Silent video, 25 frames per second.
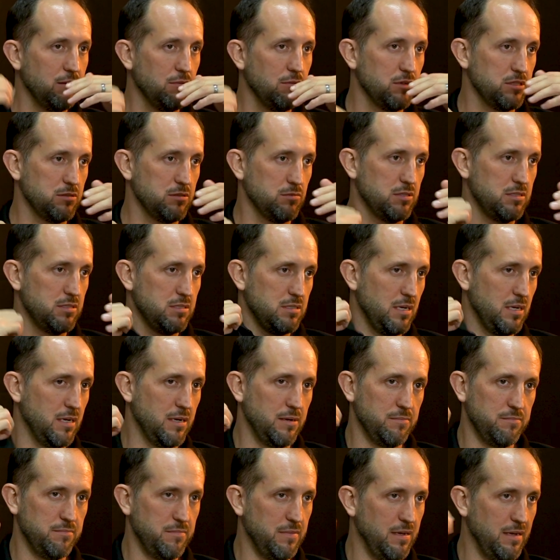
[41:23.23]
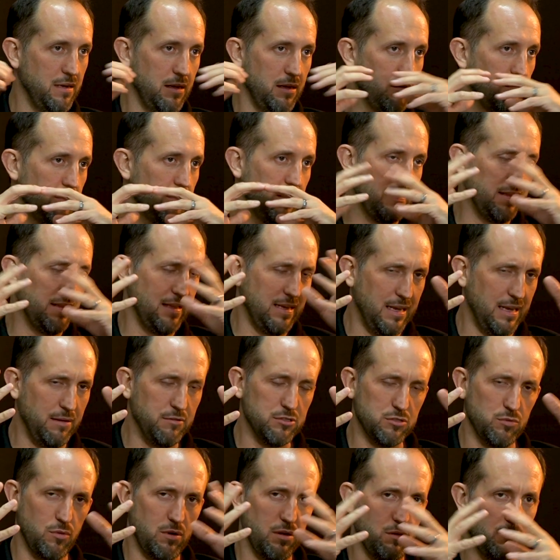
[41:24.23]
I think he
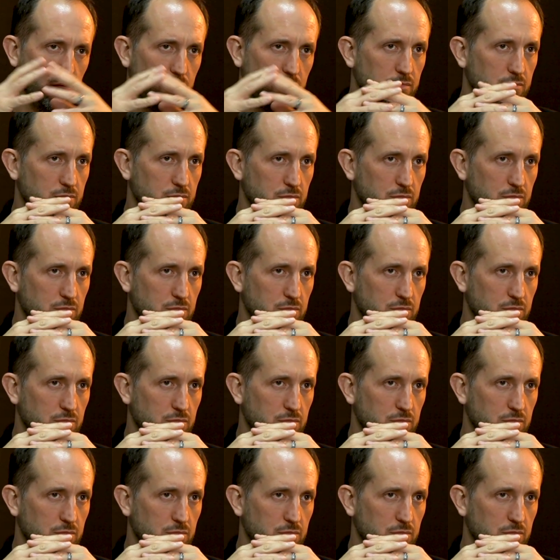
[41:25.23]
was one of the